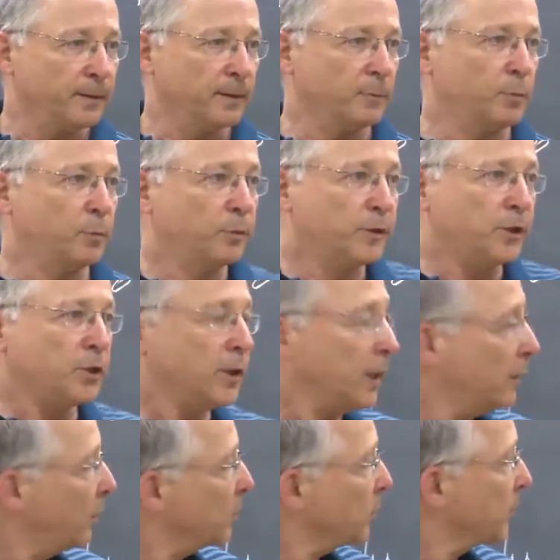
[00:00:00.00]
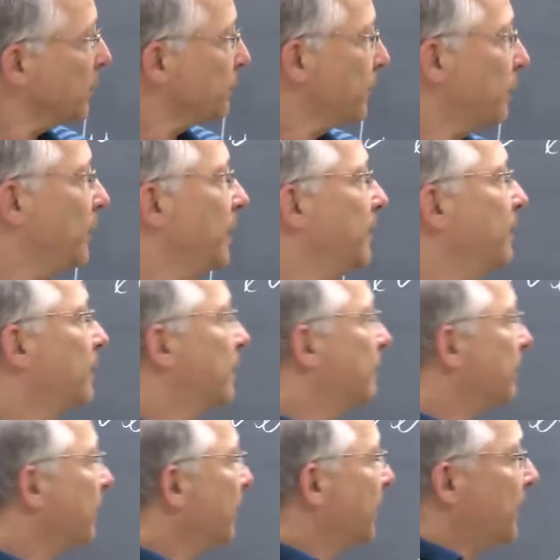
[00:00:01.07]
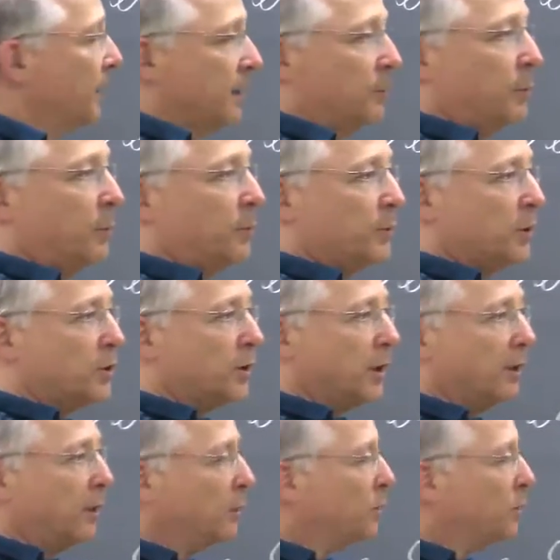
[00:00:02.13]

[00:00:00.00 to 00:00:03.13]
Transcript: The propositional logic is very limited. The propositional